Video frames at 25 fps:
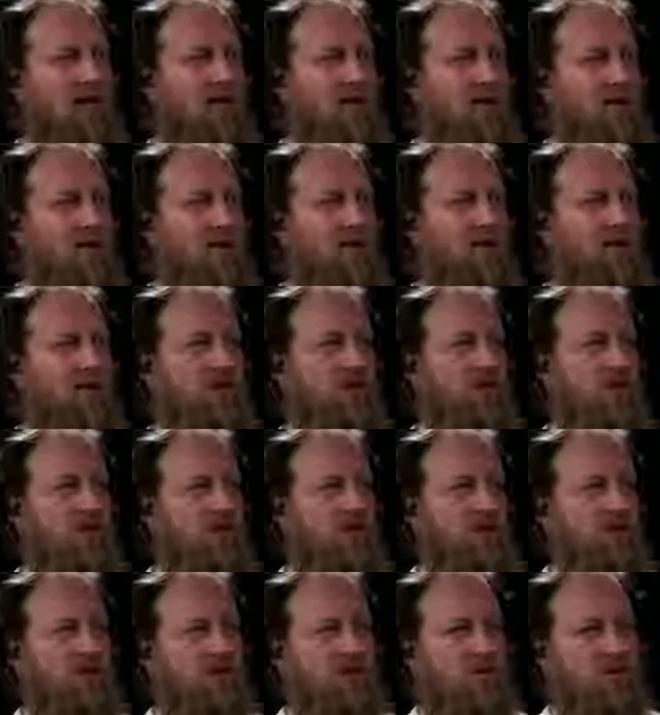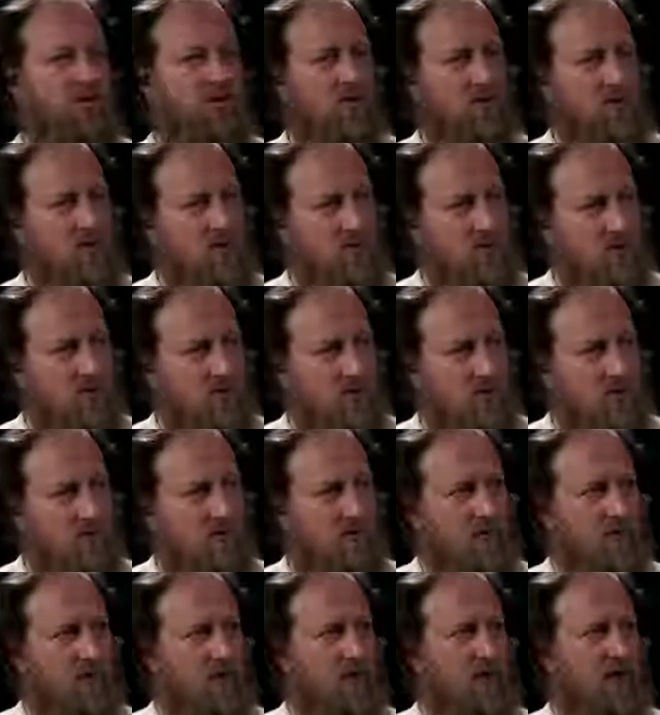Muhammad, who was
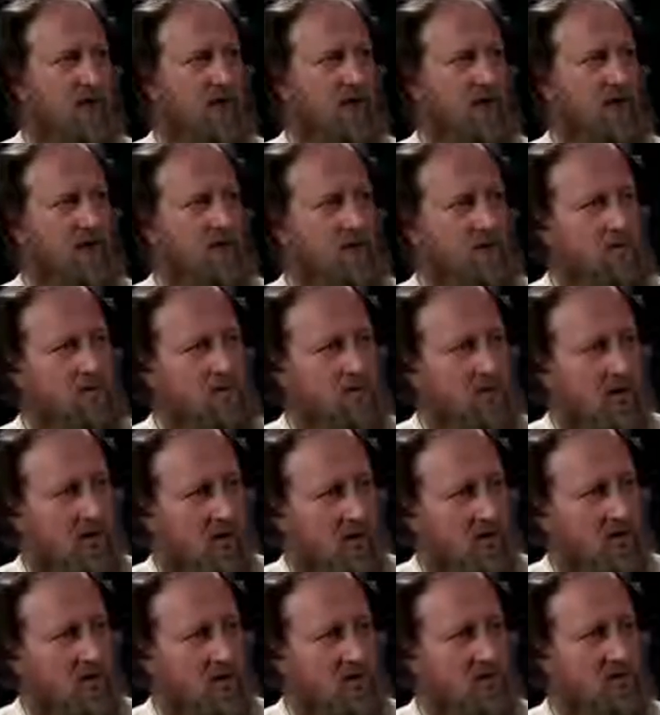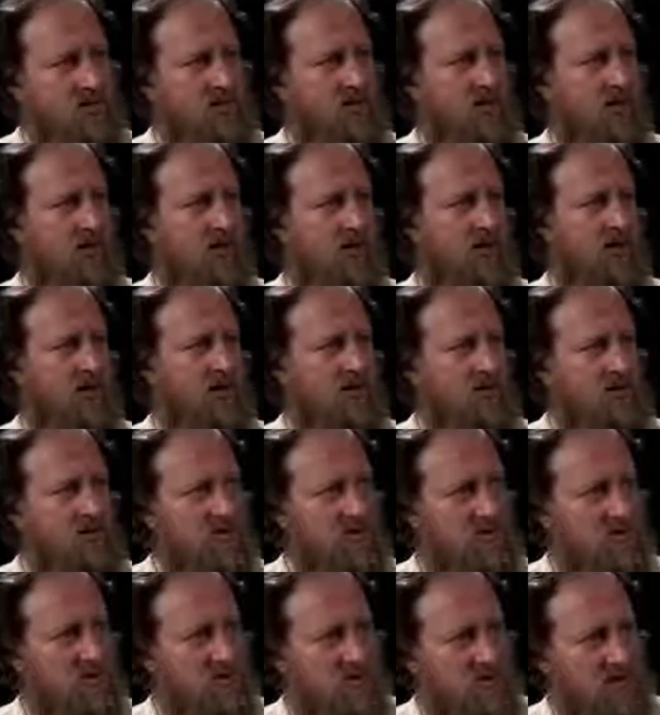truthful, and he was honest, and he
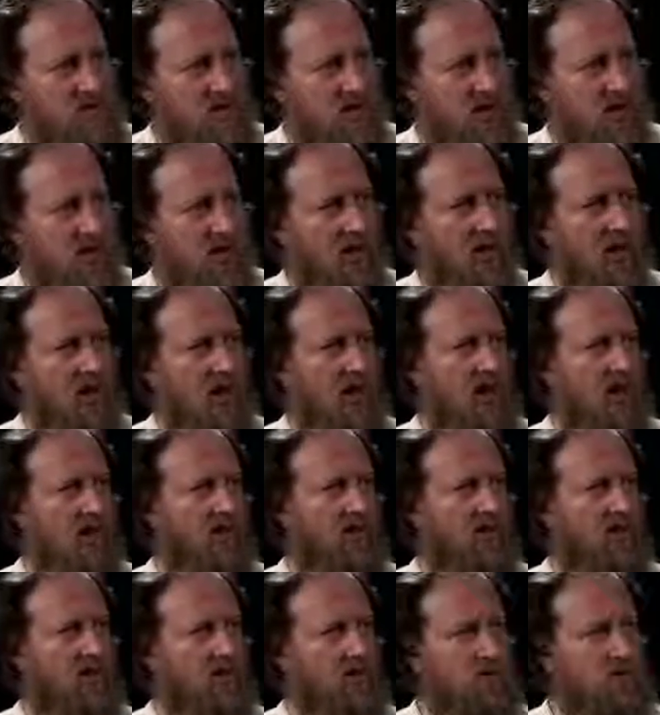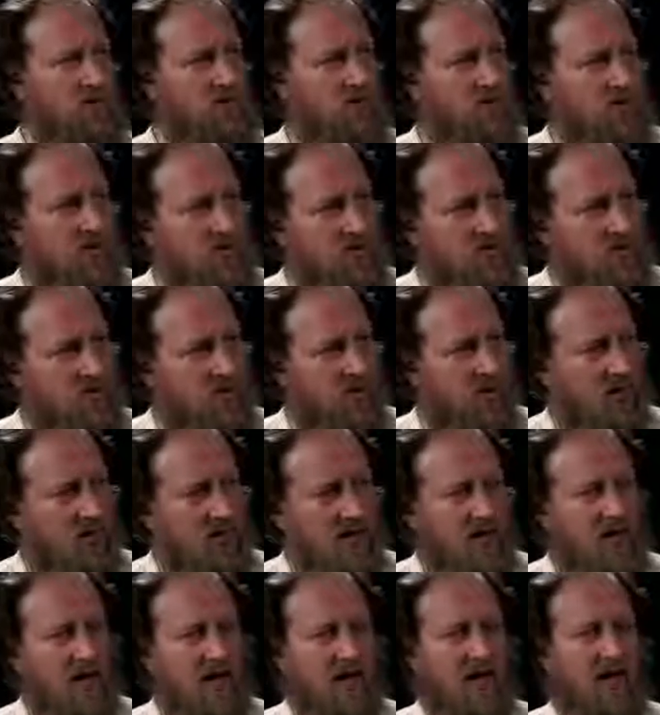was sincere, and he was
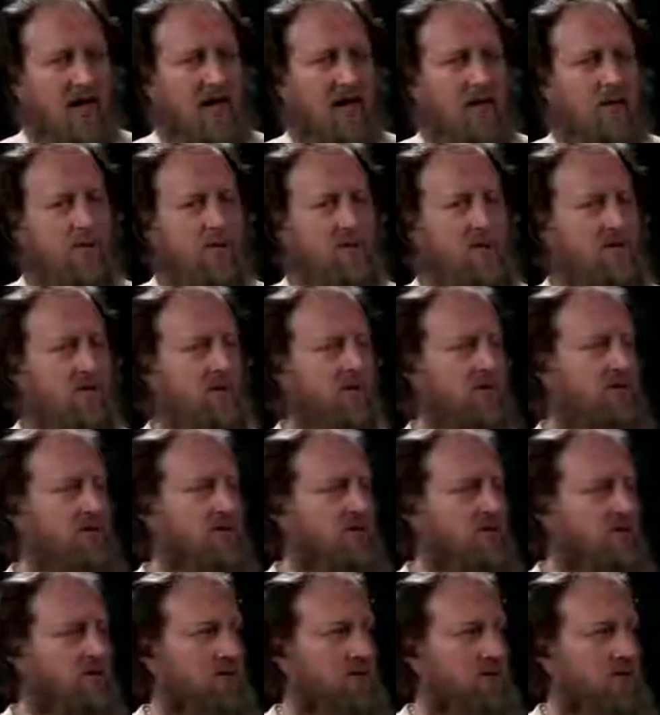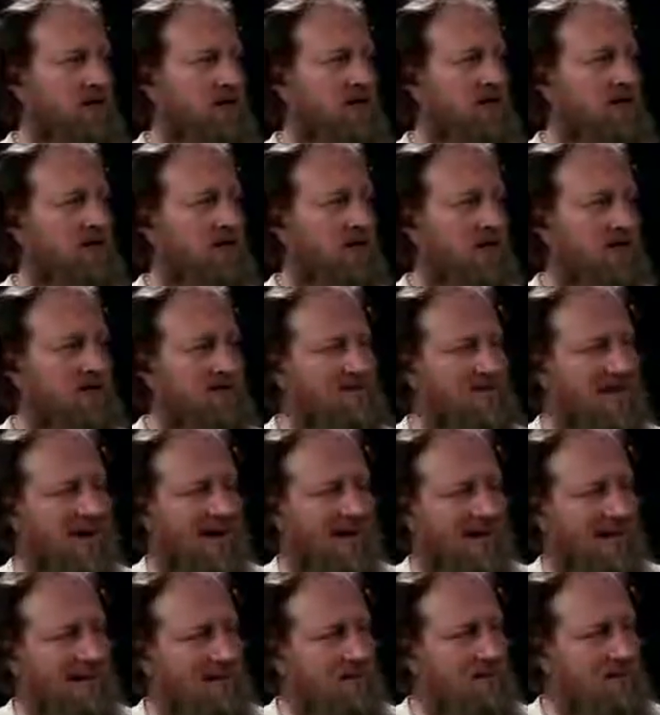trustworthy. He was a person who even his
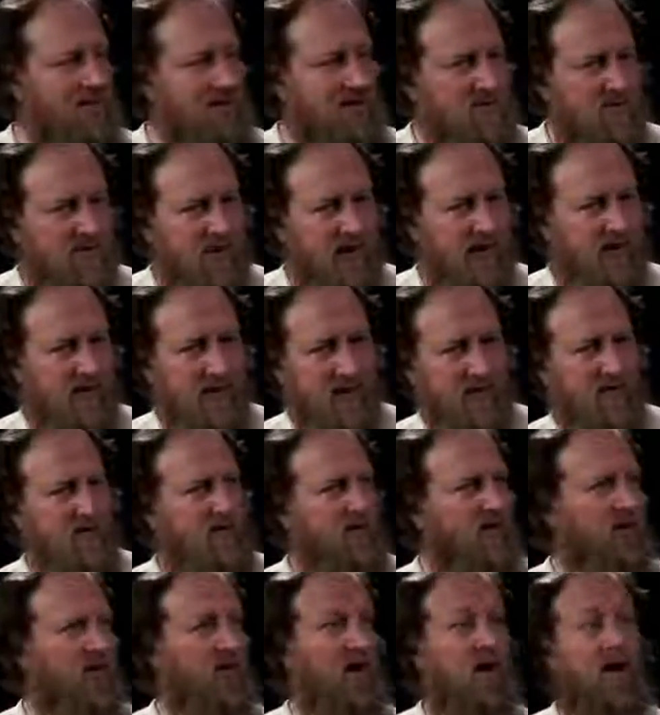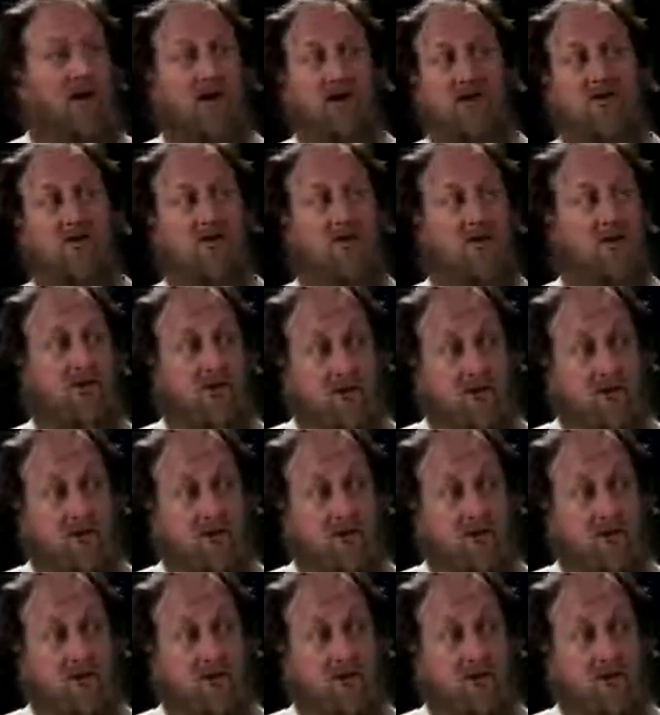enemies found it very hard to